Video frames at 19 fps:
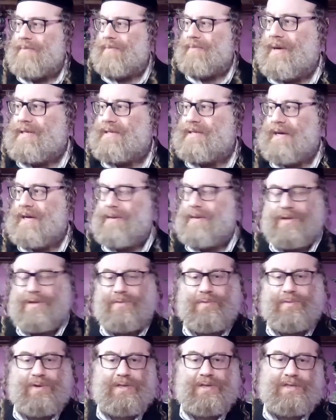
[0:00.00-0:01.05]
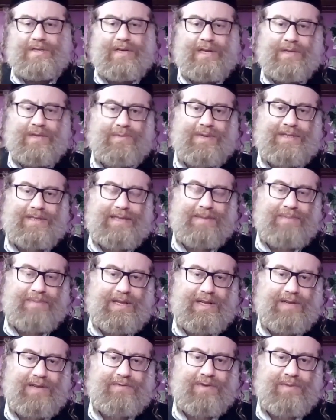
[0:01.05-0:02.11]
but uh, but was uh, it was
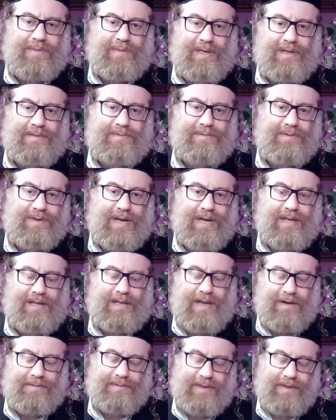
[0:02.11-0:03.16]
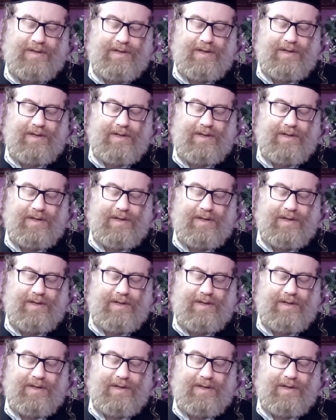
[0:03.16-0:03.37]
completely forbidden to write down.